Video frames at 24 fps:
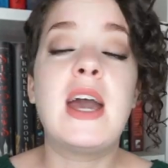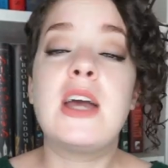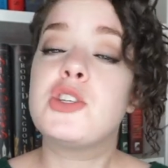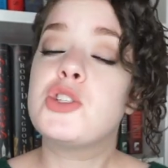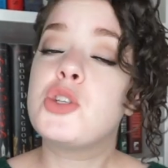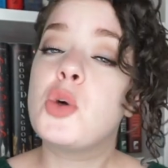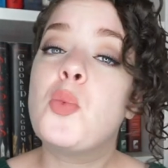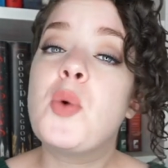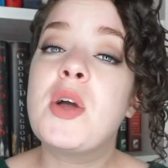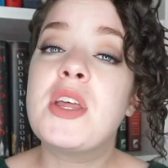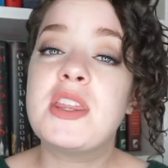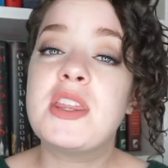
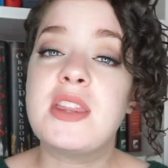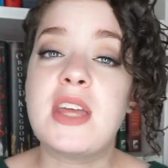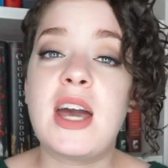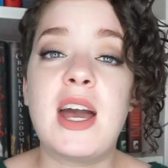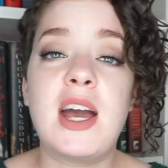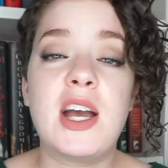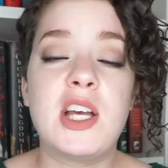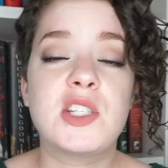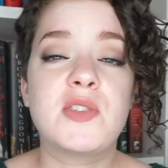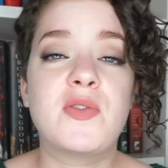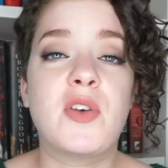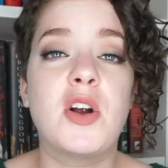So with
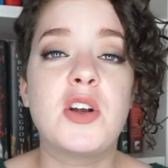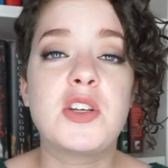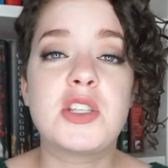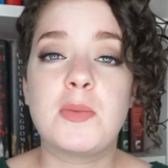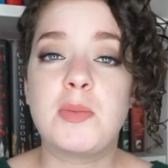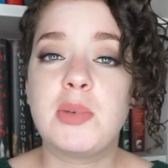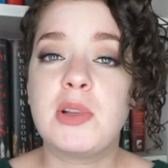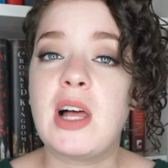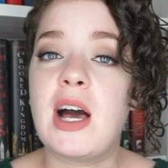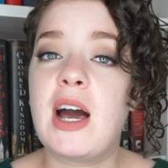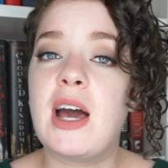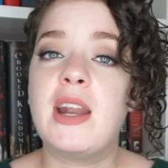that, as far as the
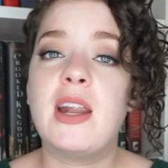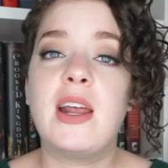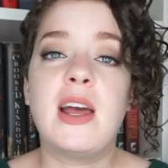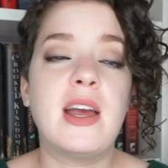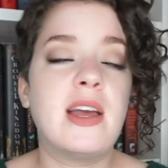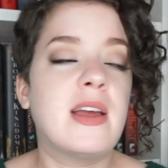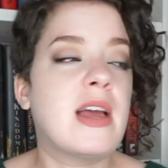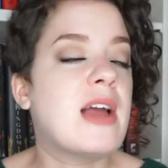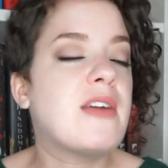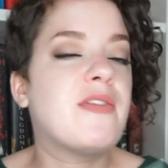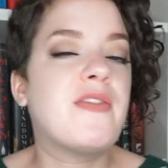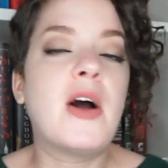plot,
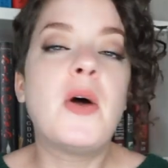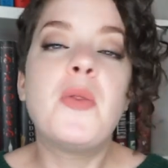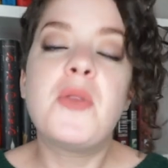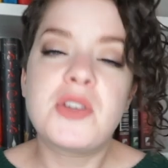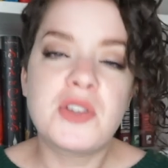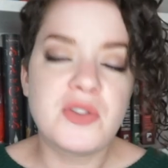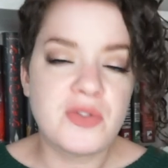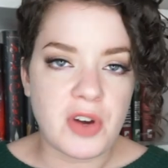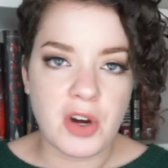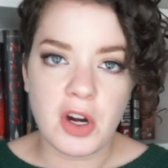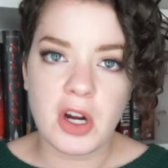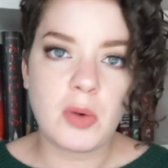I found this
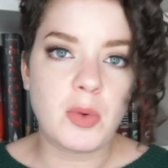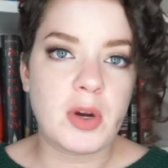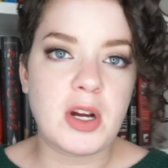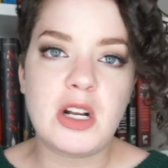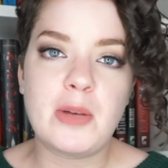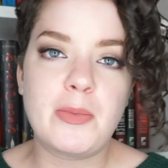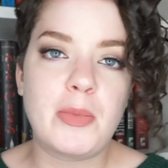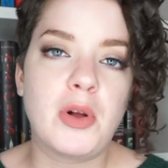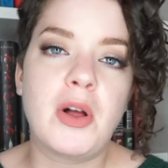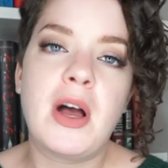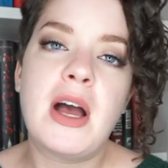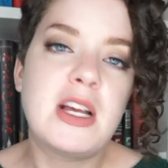very
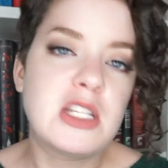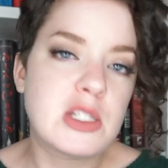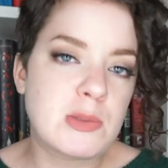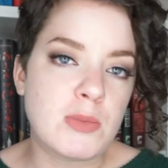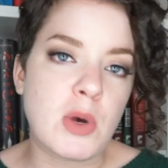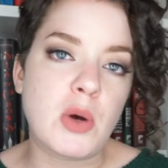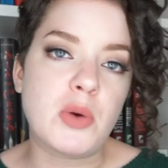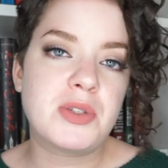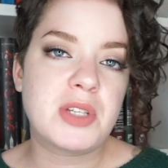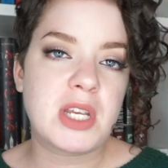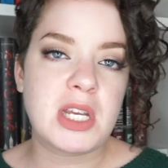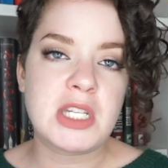readable as
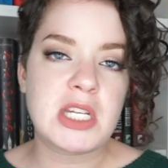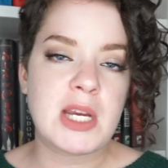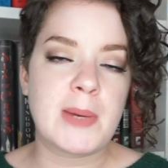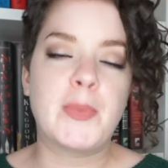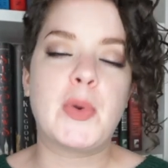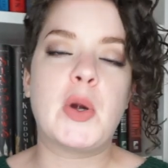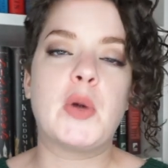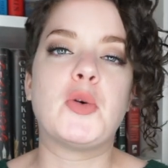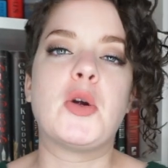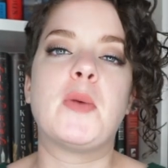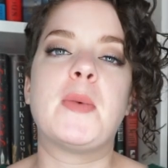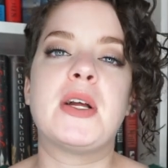most
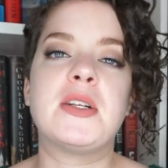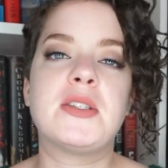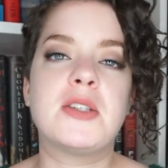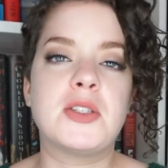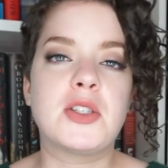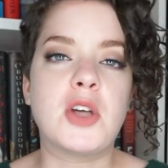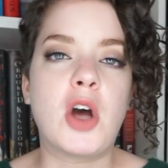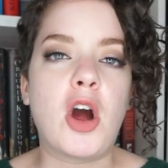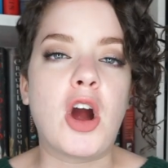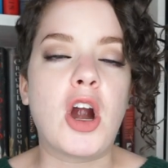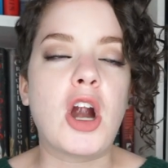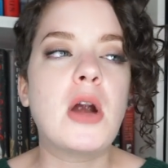contemporary romances
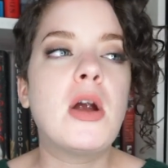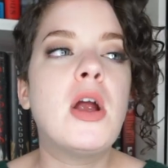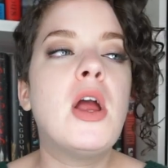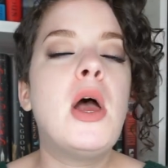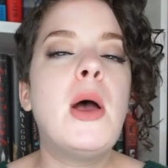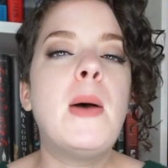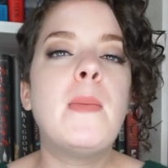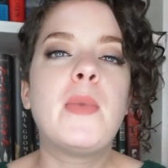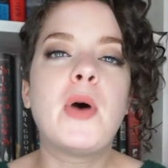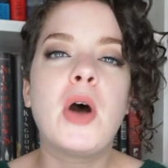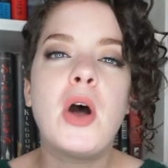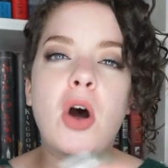are,
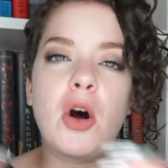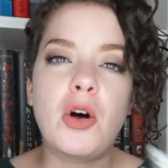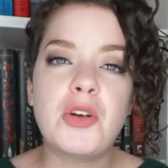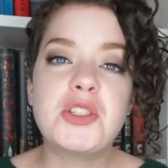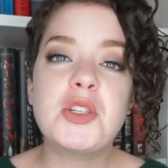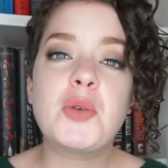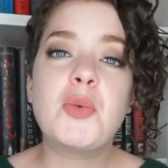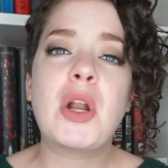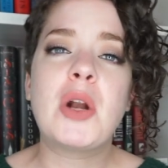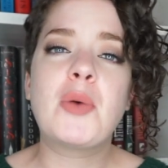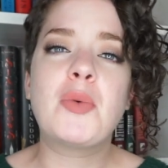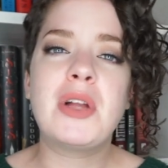but also
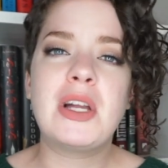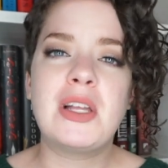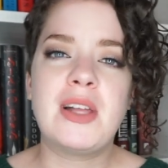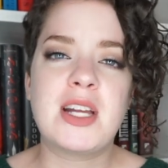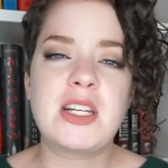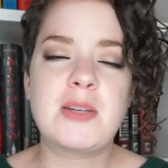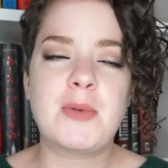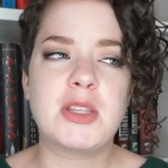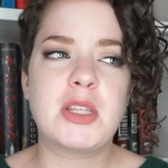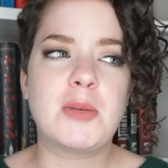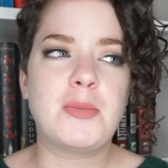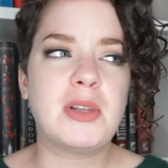what I really liked
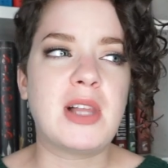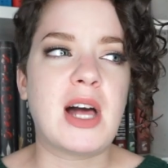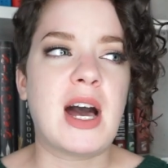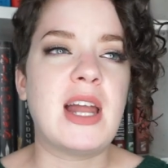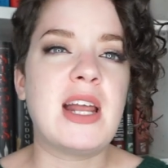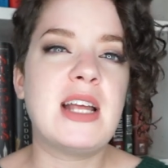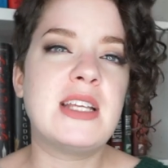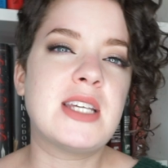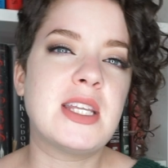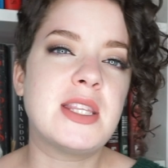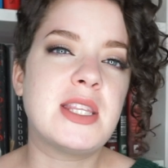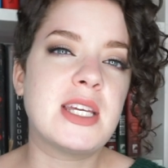about the plot
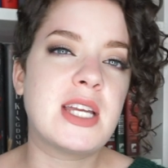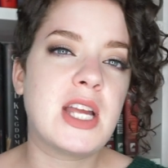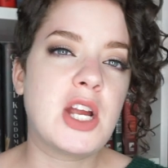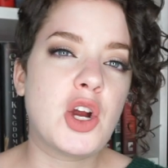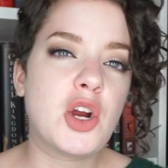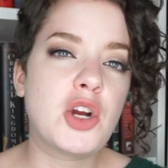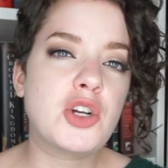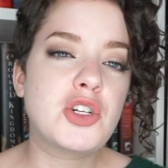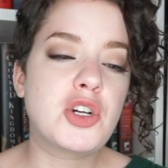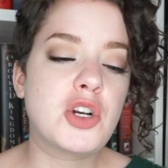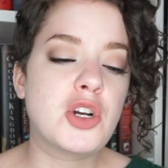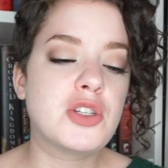is that the
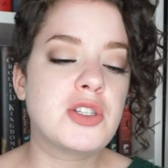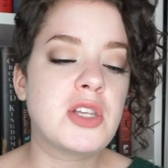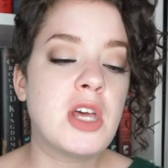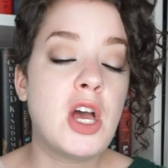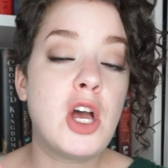characters